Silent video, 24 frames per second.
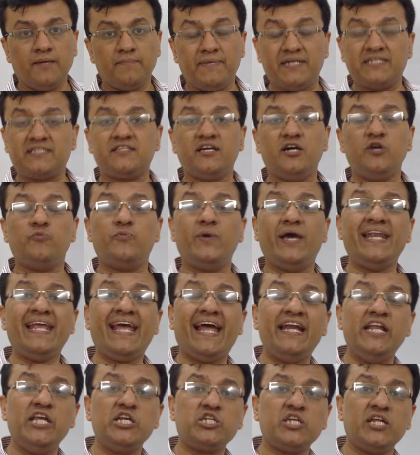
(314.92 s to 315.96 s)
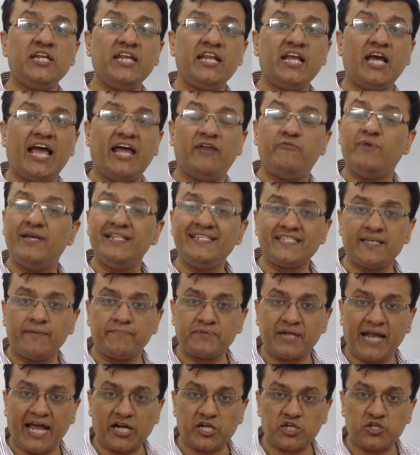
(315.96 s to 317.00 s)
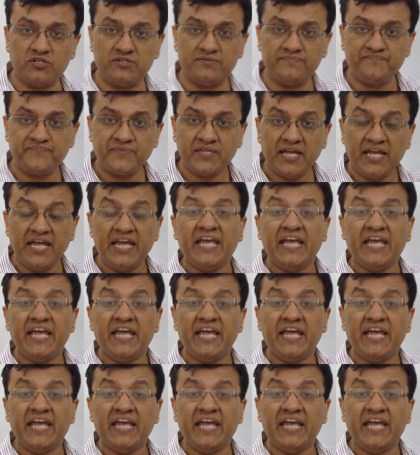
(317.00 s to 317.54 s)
But sir, when addition and when subtraction?